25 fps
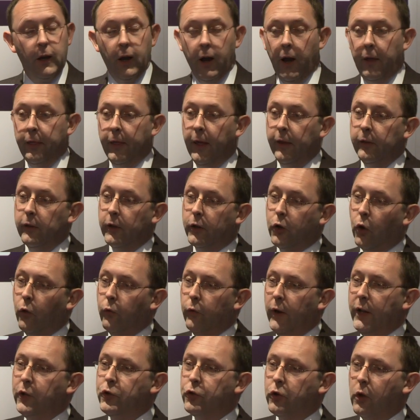And that the
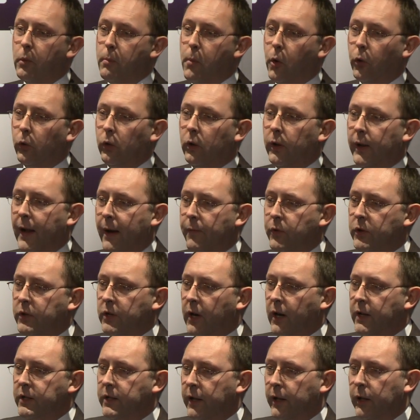conventional model in
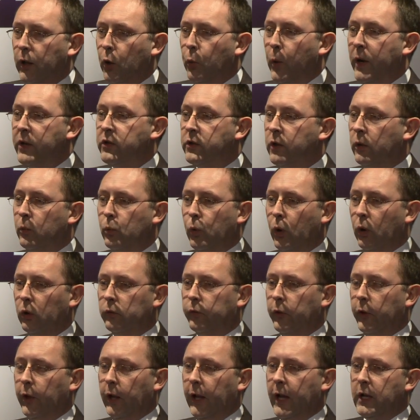advertising in the Western world
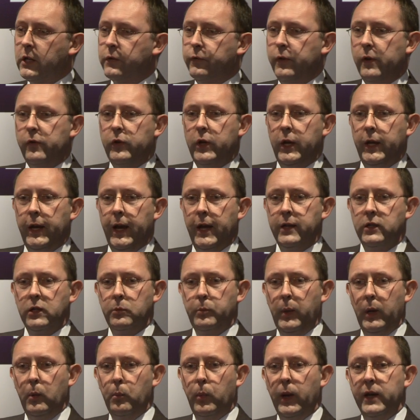for the last 50 years has
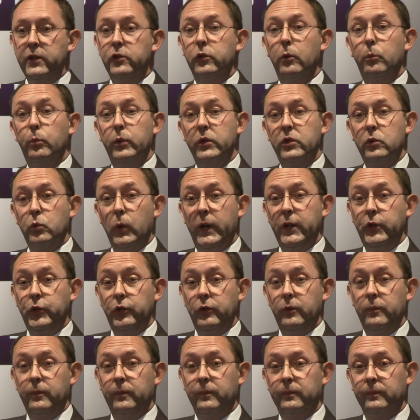been based on
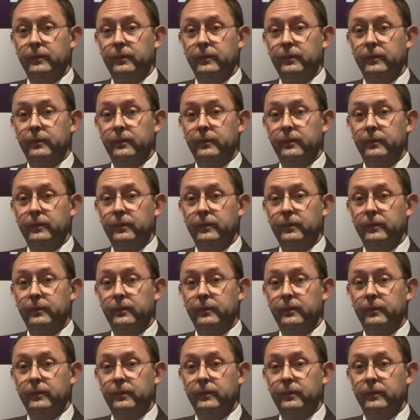persuasion.